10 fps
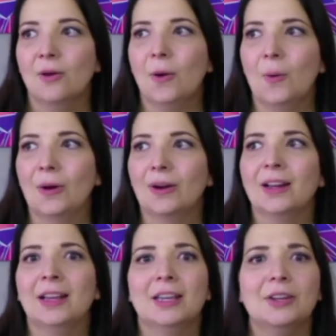or,
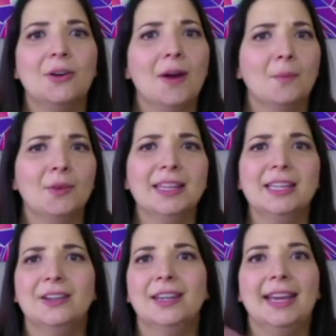you know, I'm really
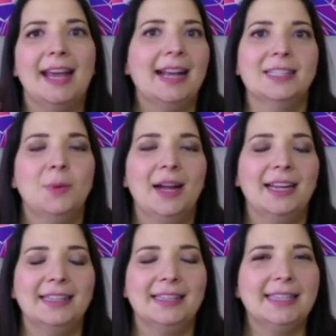good at X, Y,
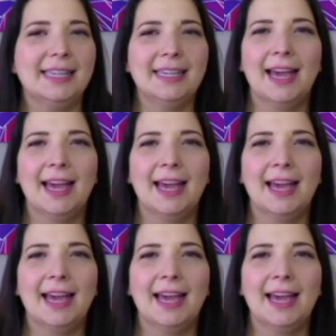and Z.